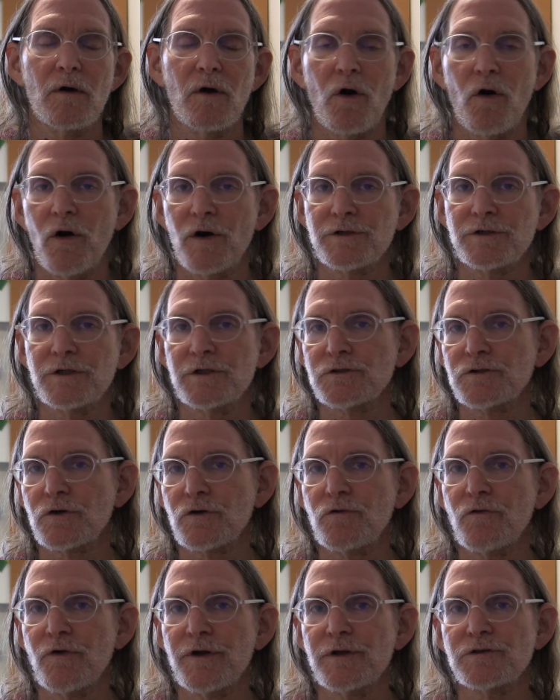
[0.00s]
Arjun is a
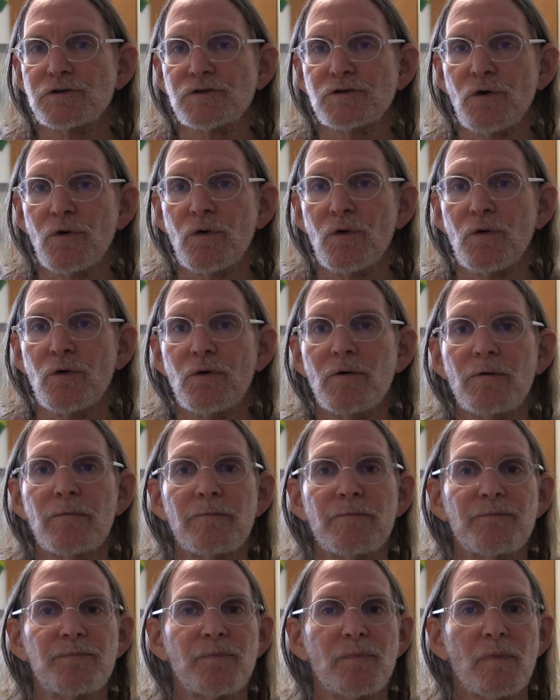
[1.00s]
great soul
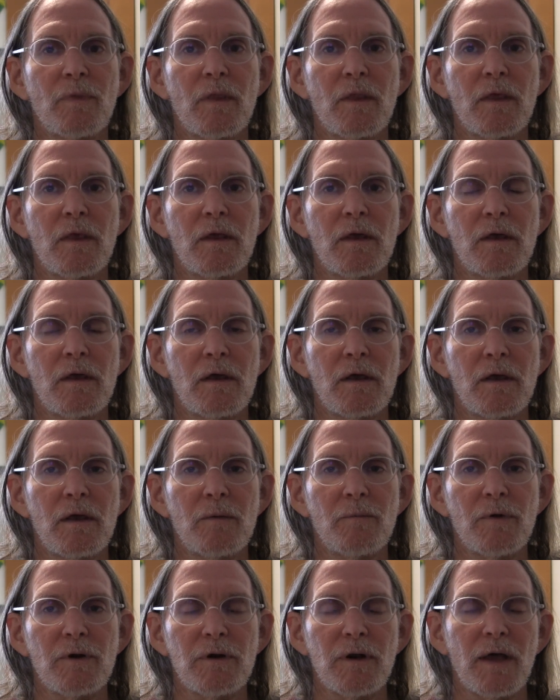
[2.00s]
but